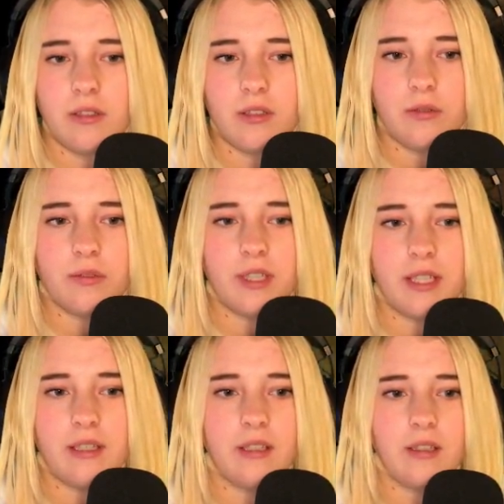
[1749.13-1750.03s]
You
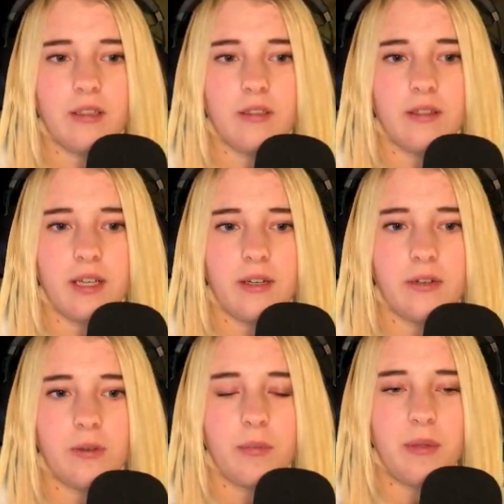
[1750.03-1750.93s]
freaking... I don't
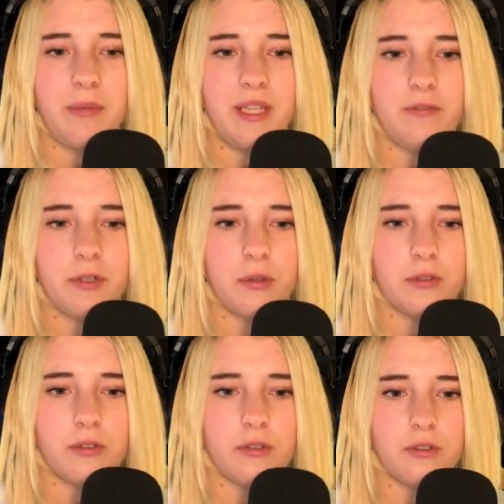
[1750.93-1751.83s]
know. Maybe he
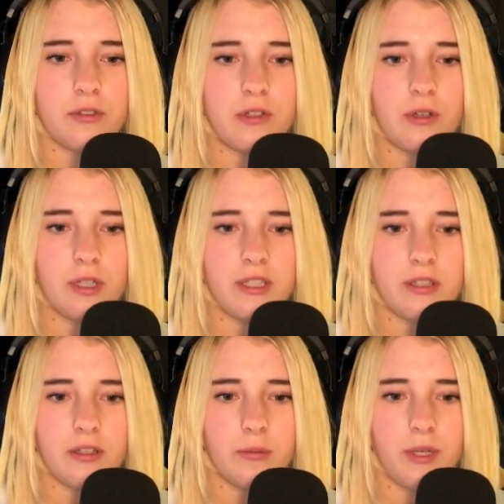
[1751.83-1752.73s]
forgot to just lock it the other